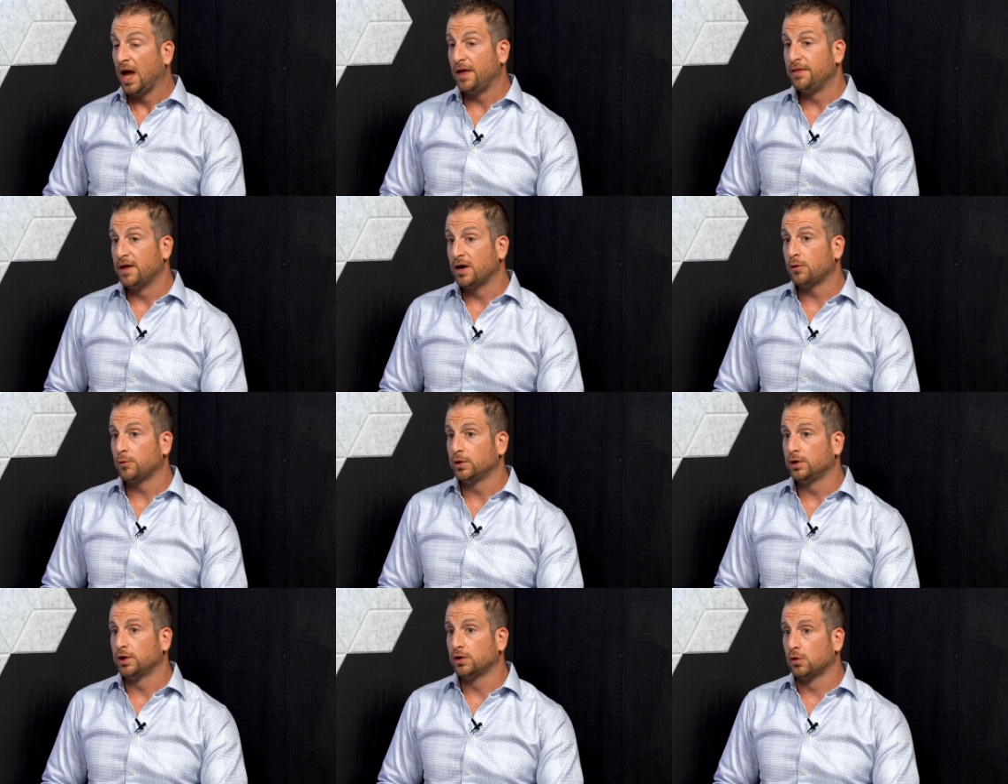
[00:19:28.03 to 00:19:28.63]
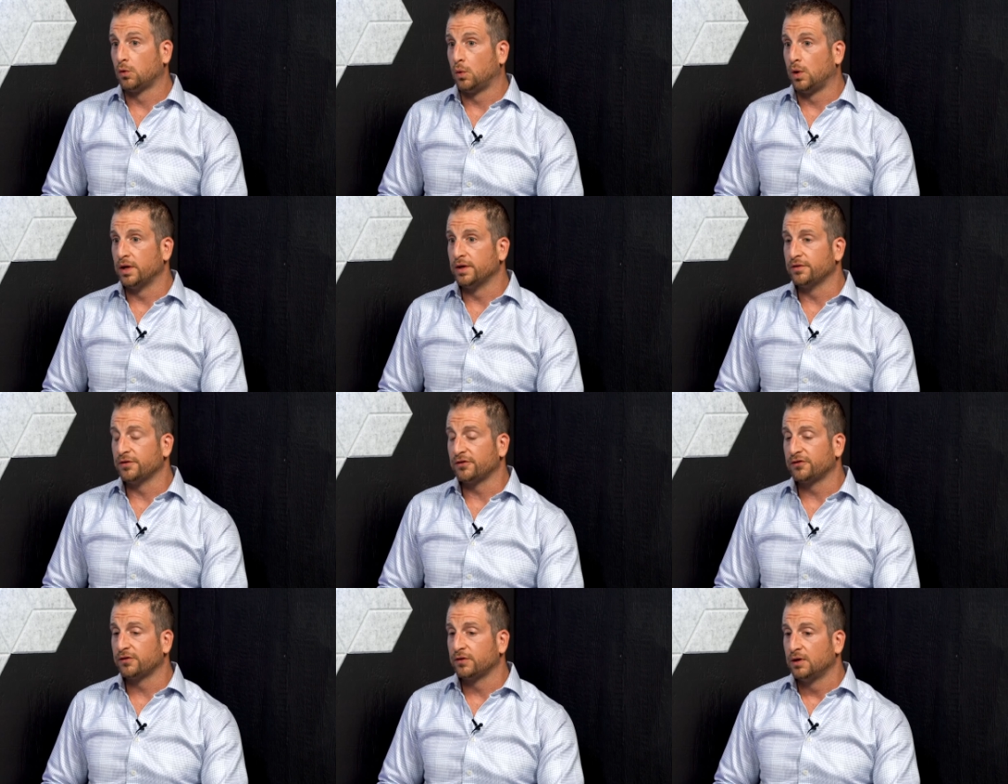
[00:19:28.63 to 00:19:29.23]
And they're really the
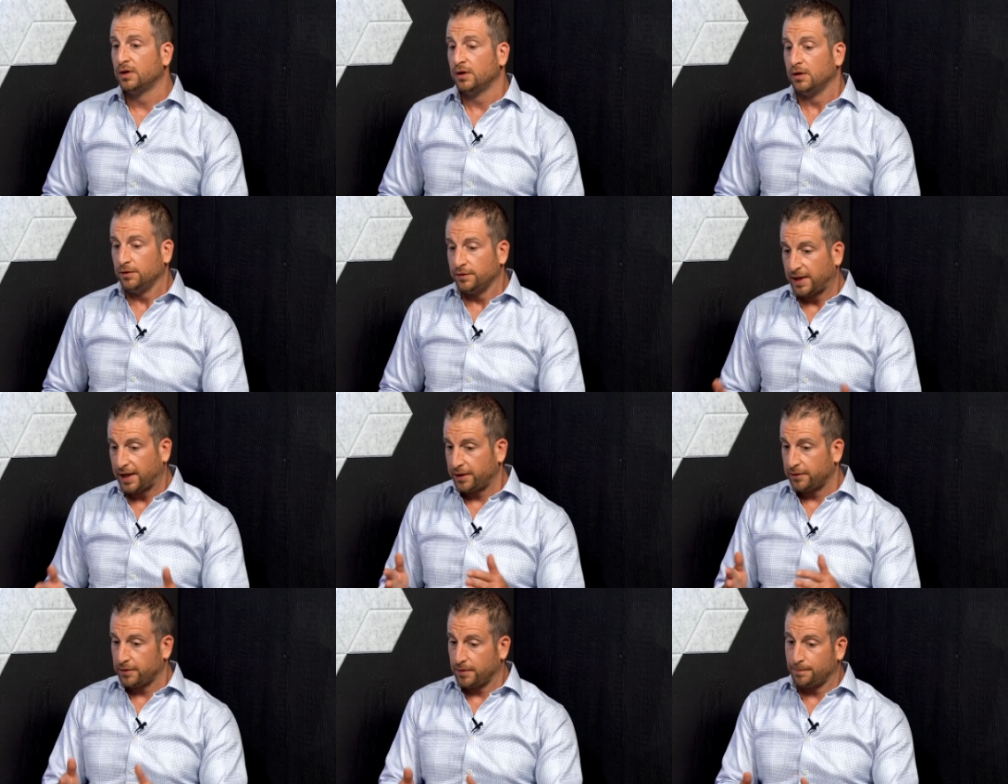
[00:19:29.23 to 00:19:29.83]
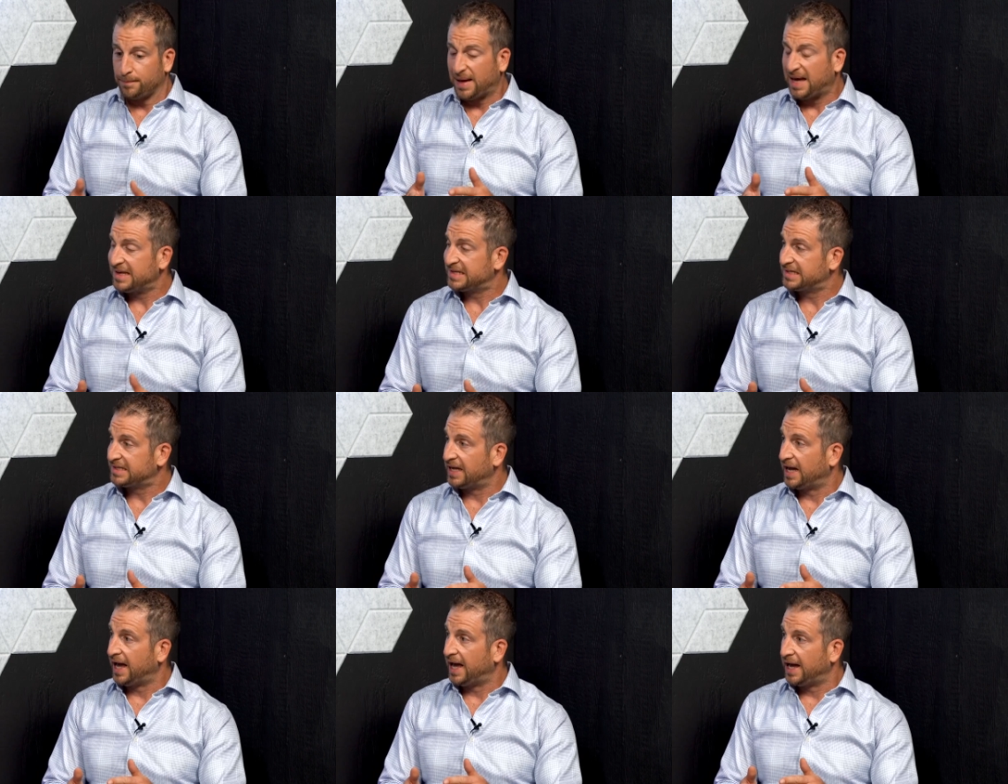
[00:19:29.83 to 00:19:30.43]
ones that are the
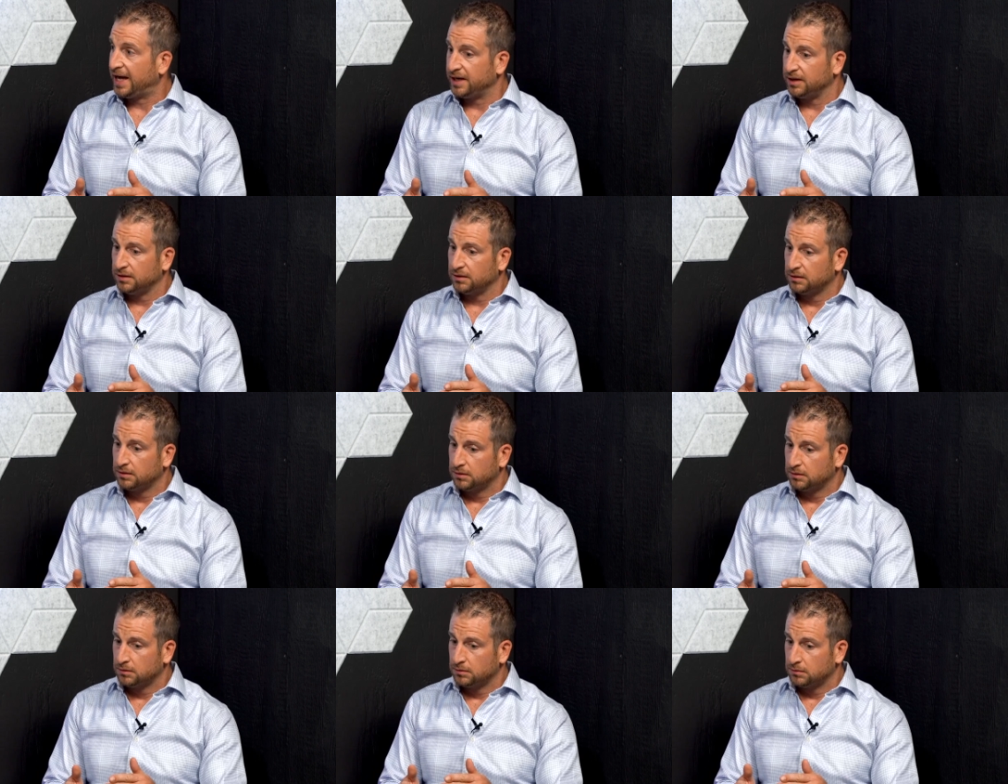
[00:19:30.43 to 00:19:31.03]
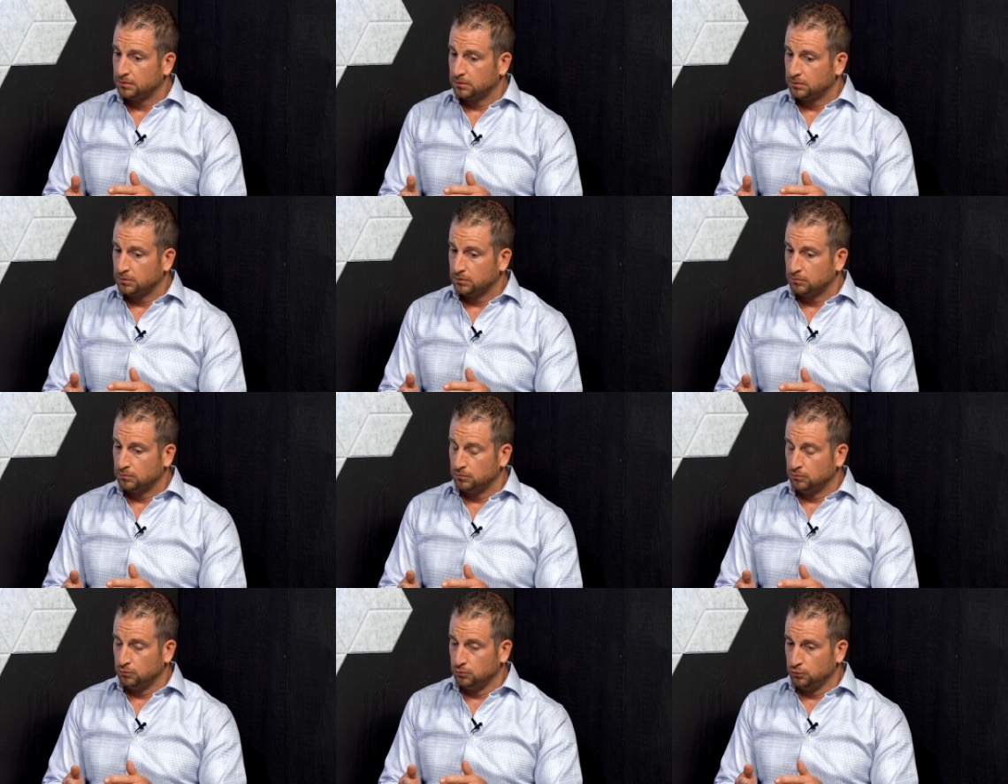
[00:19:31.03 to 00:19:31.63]
best at
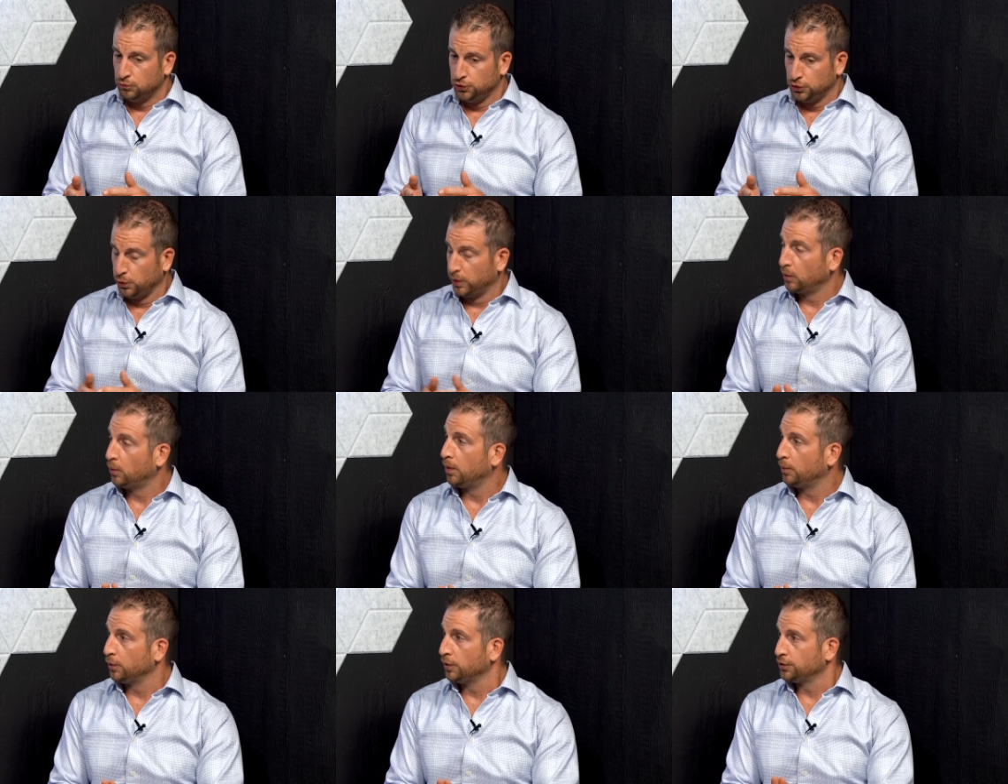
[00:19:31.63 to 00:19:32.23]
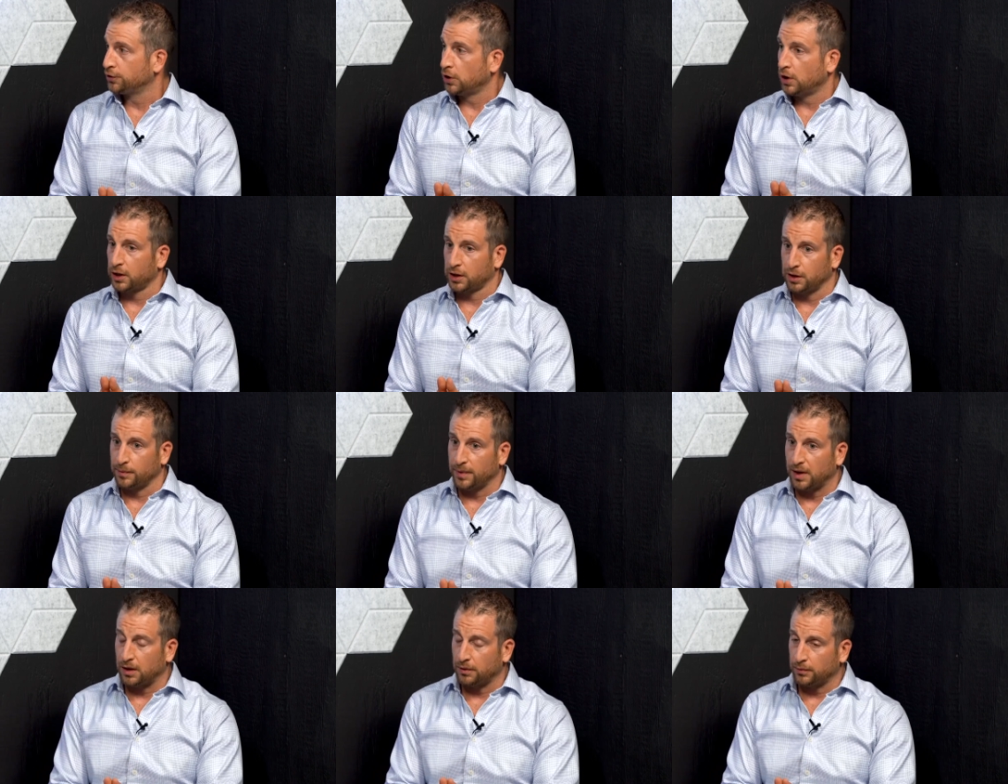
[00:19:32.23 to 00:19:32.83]
doing what we're
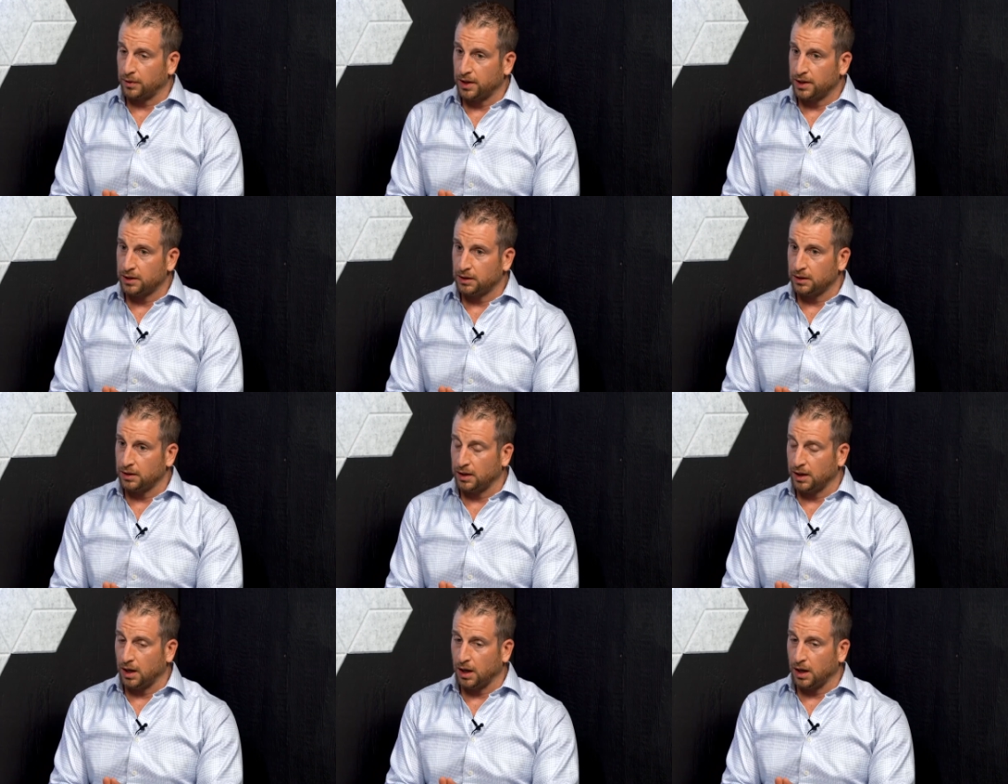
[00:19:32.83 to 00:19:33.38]
talking about, right?